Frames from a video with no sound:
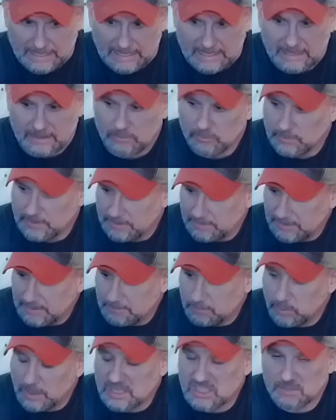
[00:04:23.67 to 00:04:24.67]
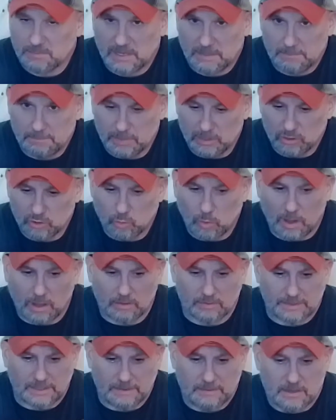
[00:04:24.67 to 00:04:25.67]
It really impressed me. Build
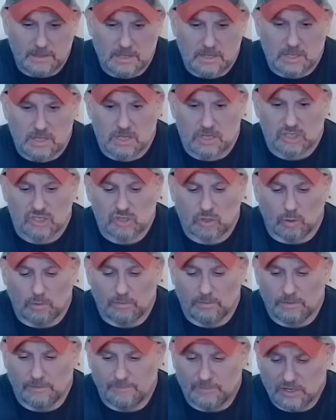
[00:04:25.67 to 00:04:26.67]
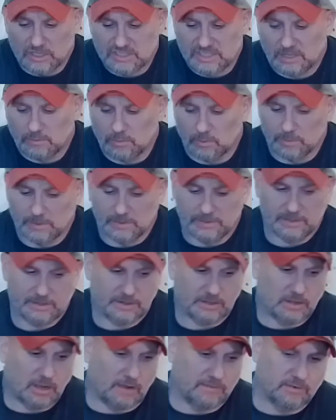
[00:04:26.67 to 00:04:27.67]
quality. So the first thing we're really
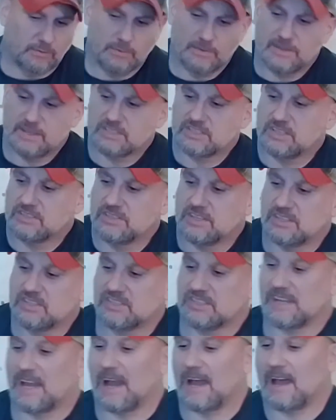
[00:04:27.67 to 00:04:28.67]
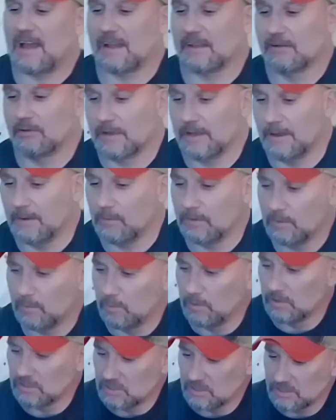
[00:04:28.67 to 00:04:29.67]
going to cover with this is the stock. Okay, well
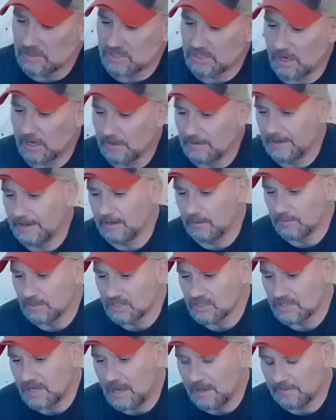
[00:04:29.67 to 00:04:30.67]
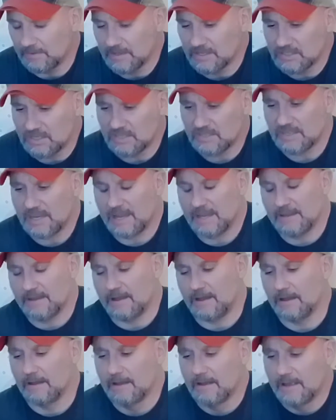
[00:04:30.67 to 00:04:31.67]
we're going to start right here with the stock. This is
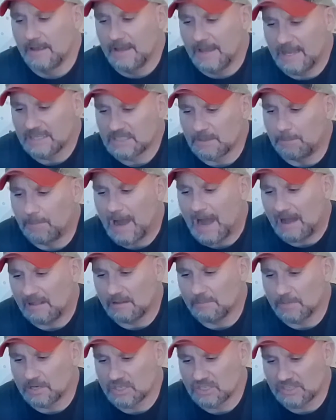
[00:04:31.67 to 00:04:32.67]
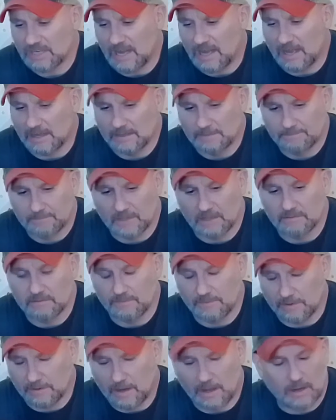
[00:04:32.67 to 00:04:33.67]
it's a polymer stock. It's a
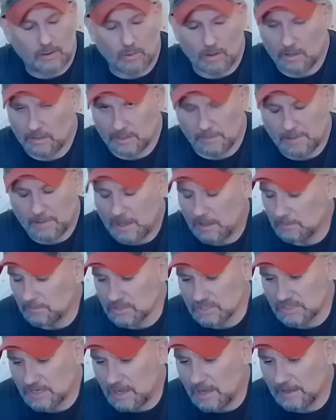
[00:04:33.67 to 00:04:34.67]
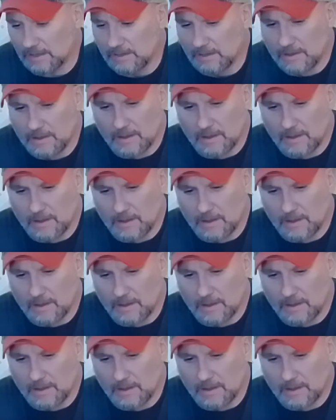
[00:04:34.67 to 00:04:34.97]
very high quality polymer stock.